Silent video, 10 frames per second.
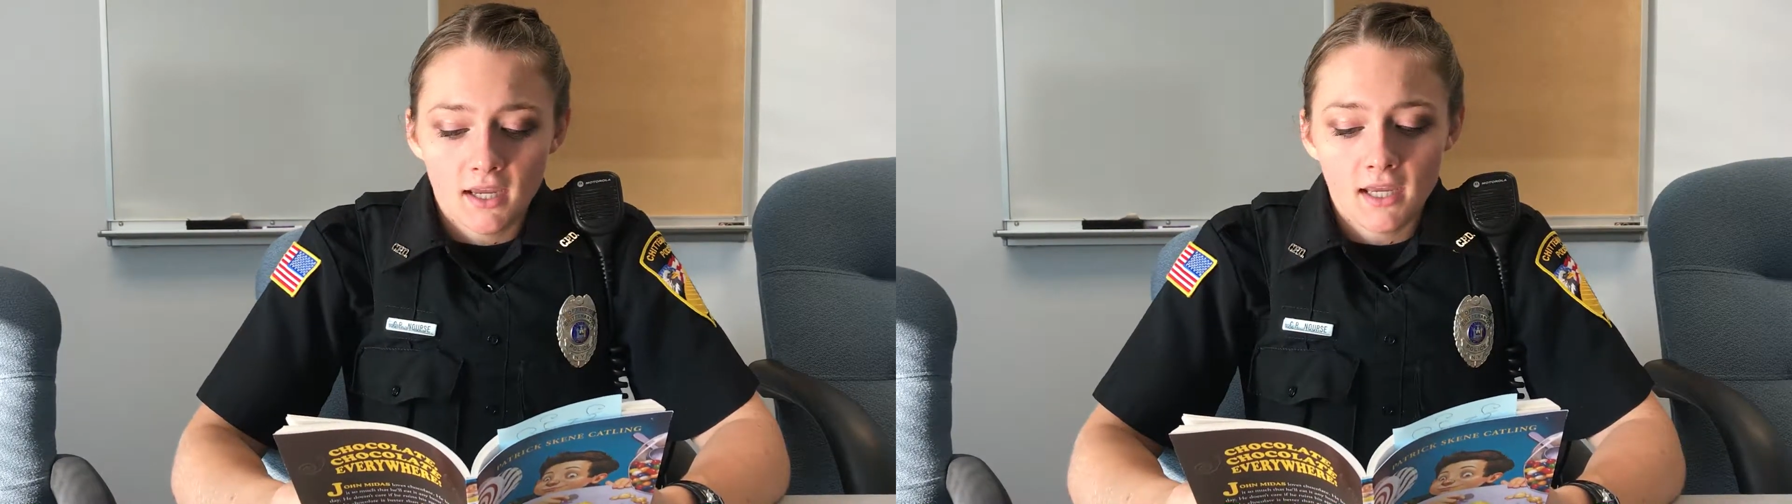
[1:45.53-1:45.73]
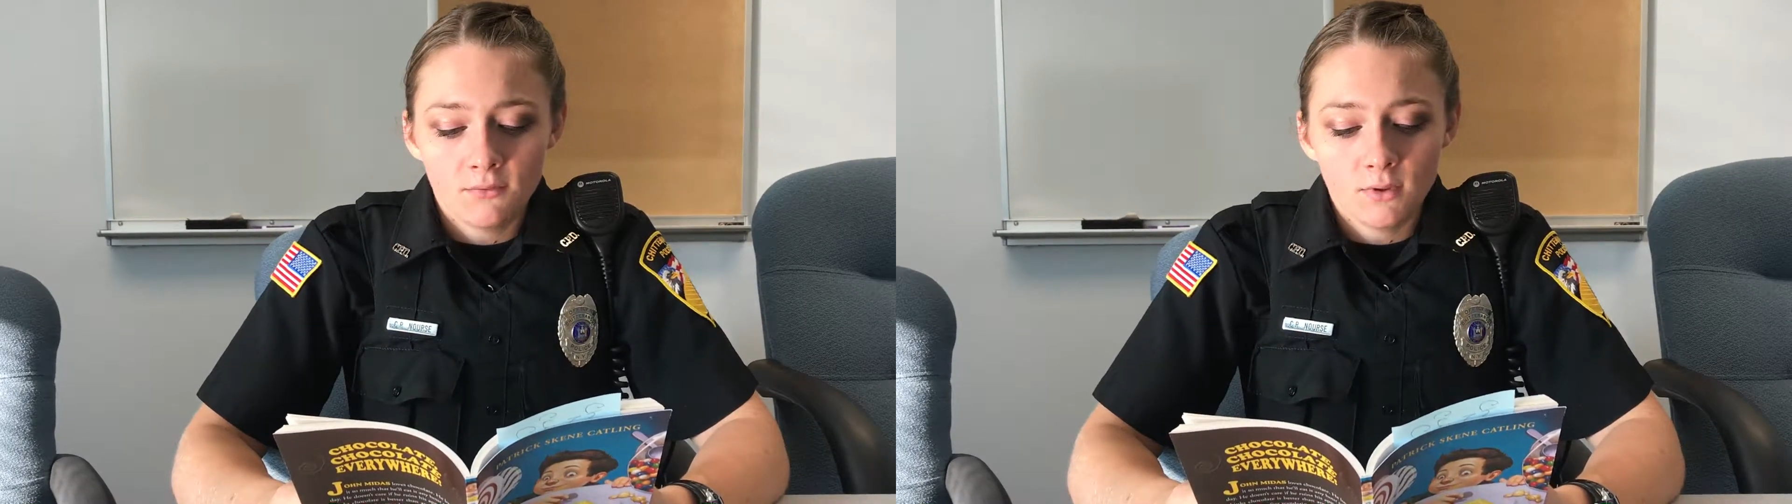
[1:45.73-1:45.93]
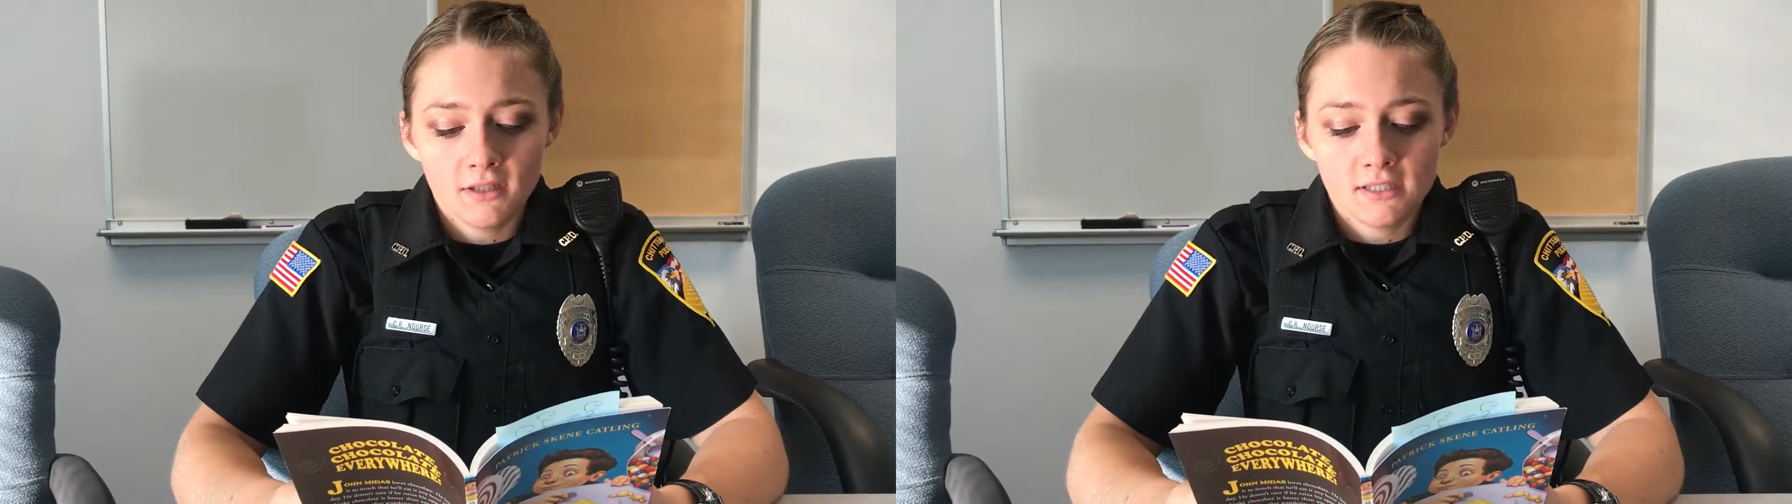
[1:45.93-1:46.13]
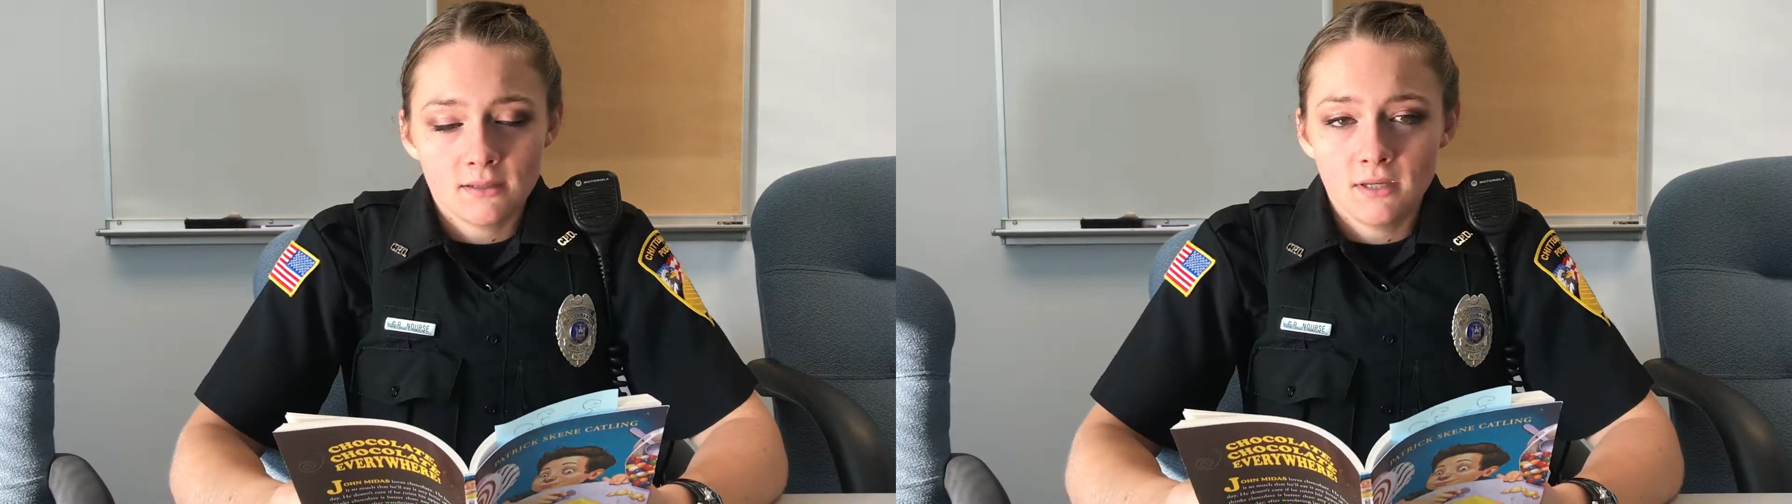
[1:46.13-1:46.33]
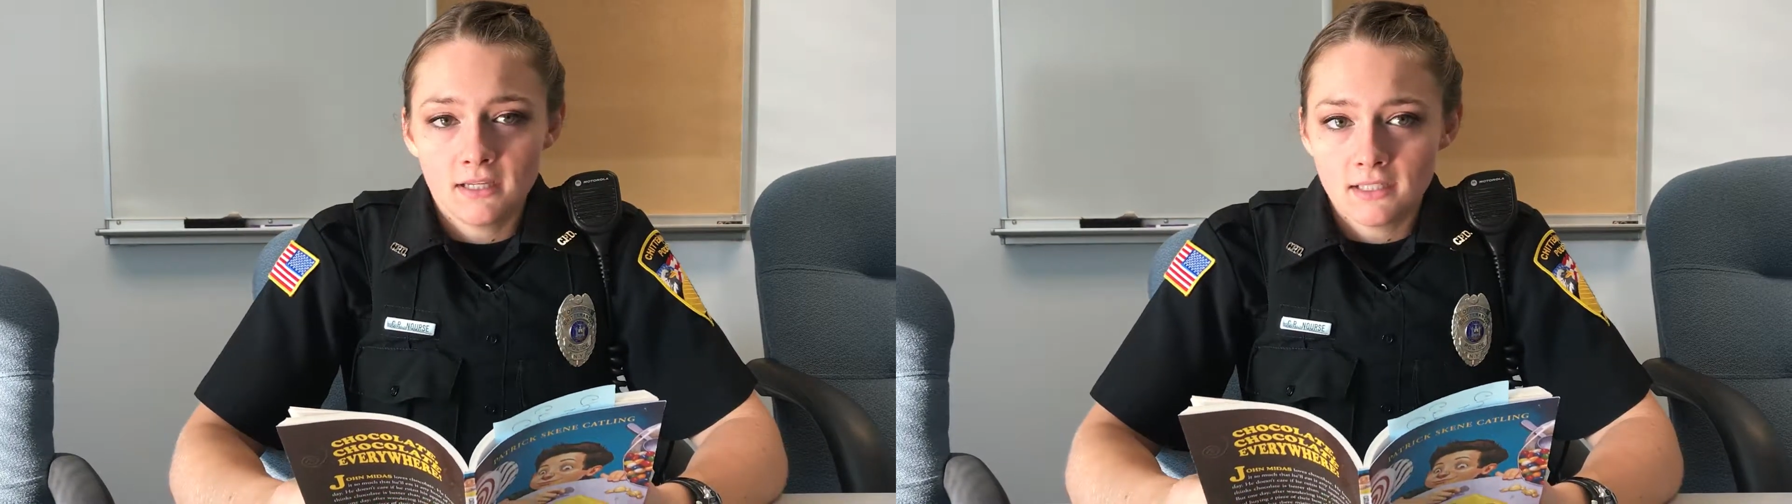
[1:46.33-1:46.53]
and willing
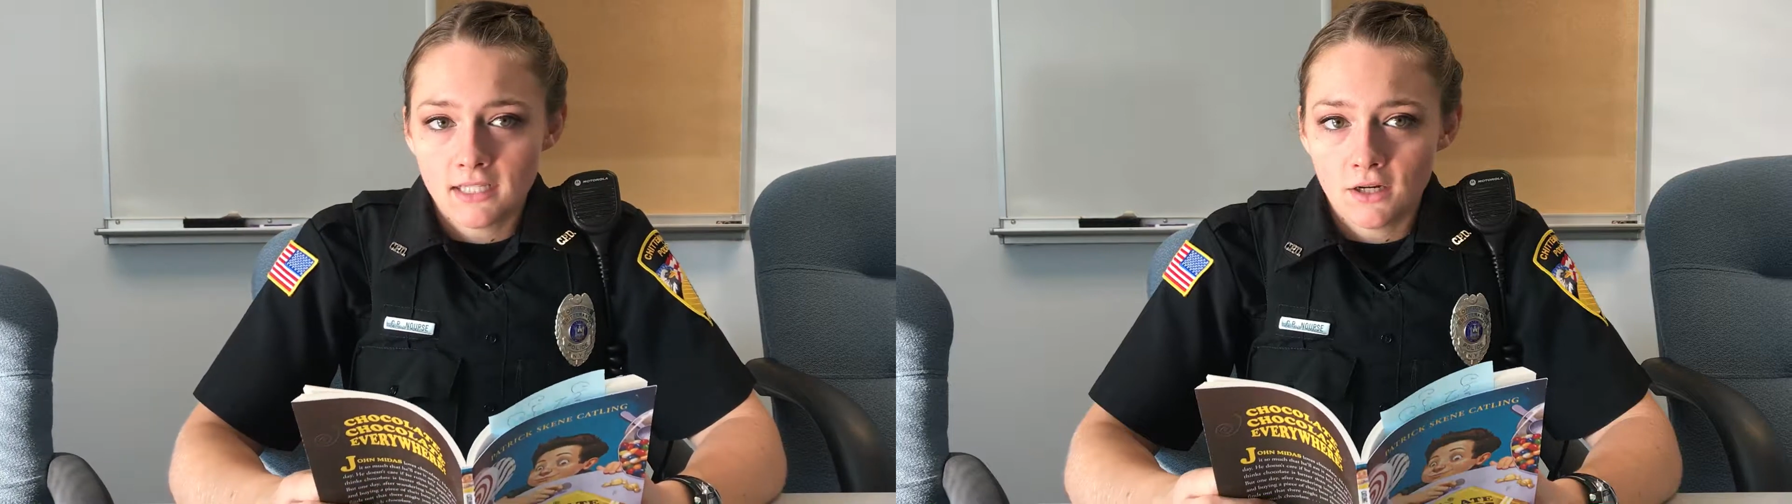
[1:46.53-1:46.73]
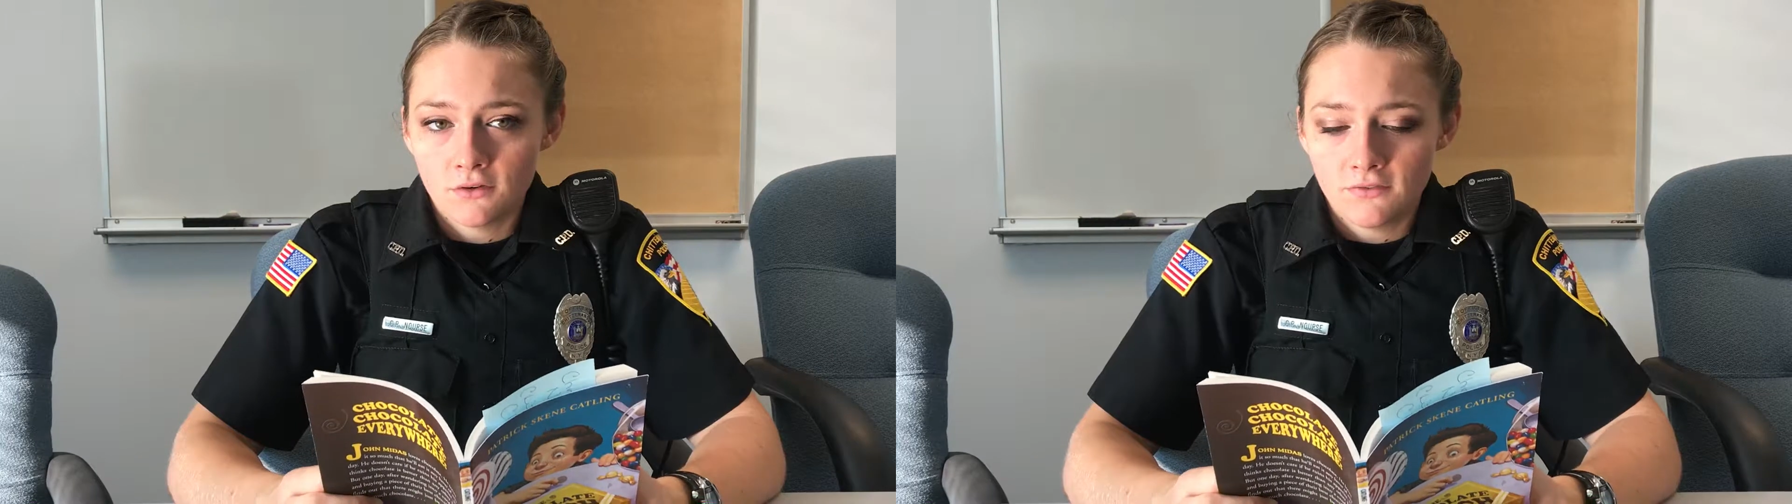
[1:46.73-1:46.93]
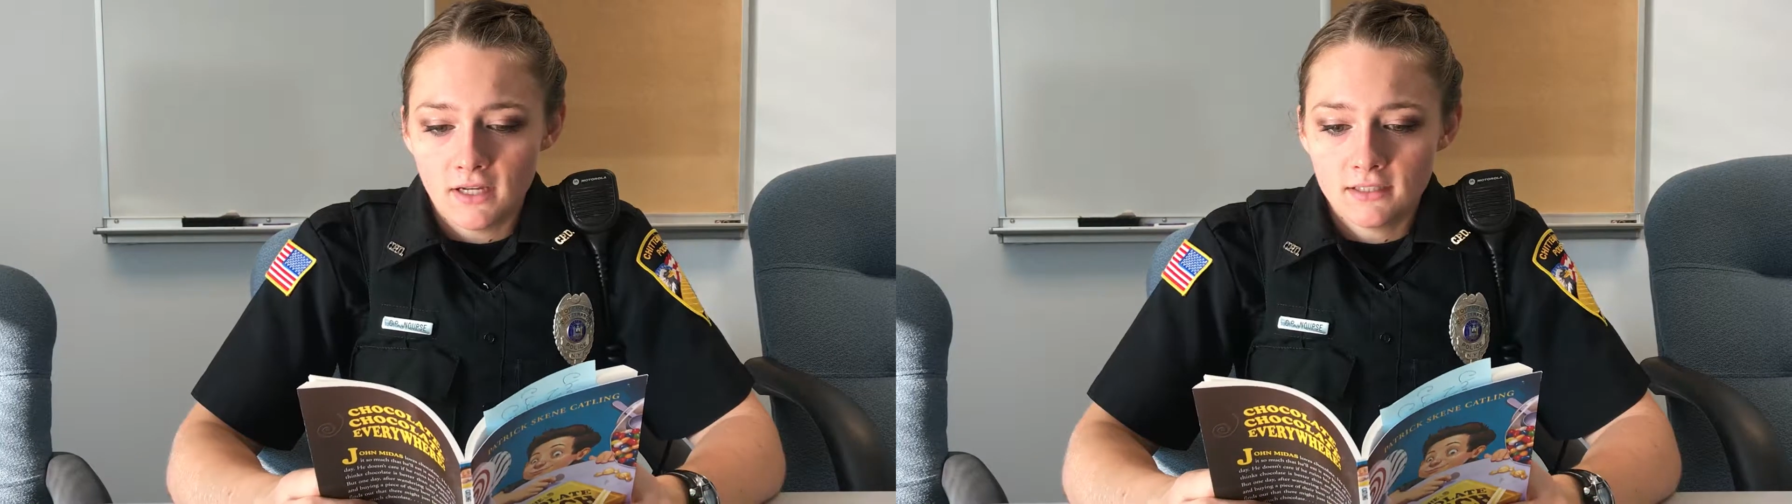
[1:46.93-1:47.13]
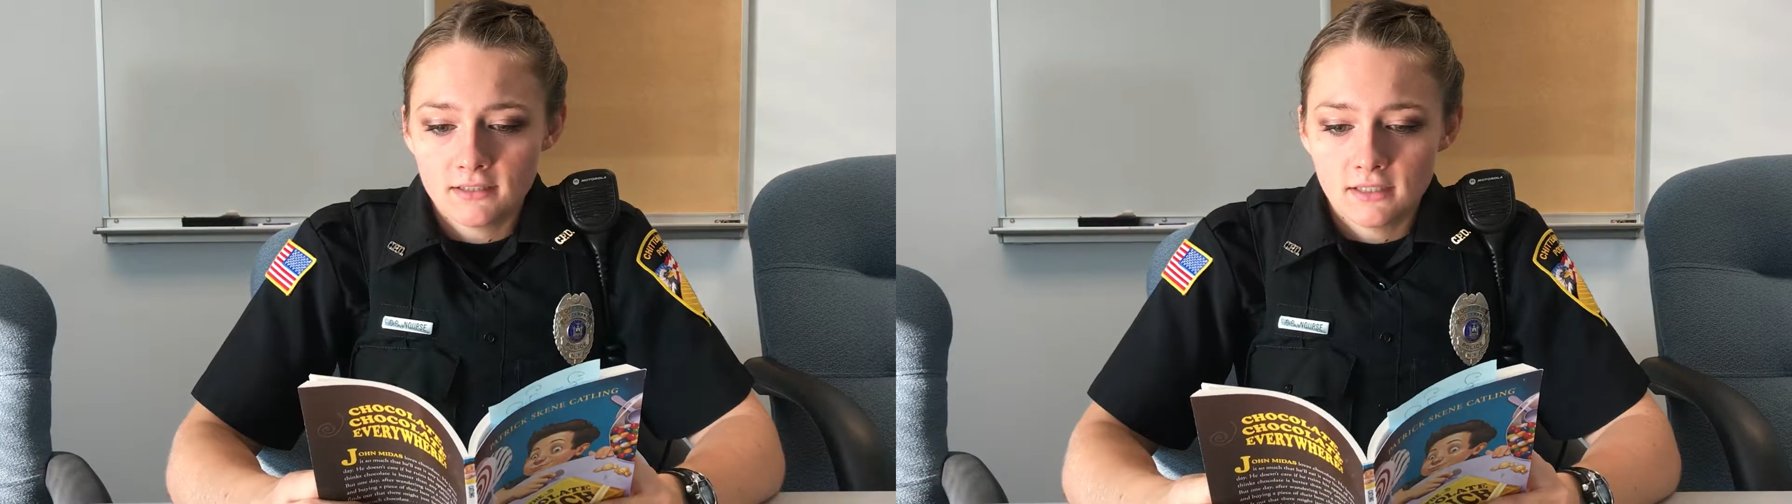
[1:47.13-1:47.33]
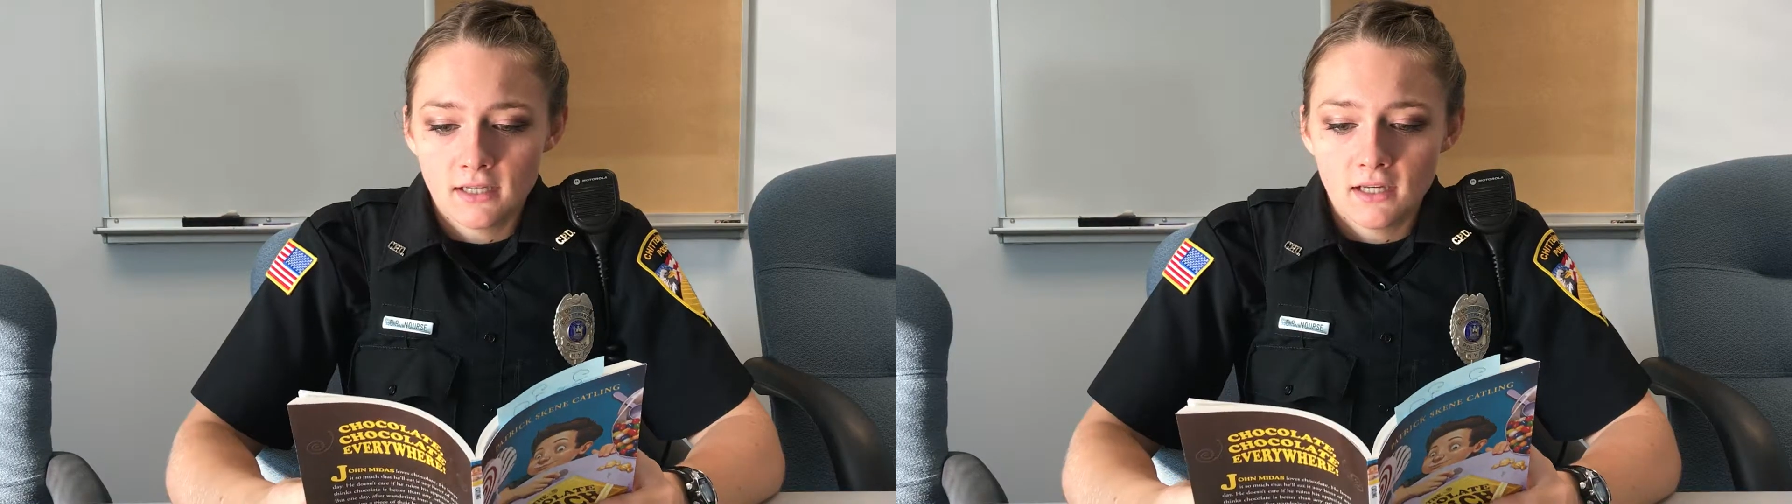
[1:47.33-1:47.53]
to make a sacrifice.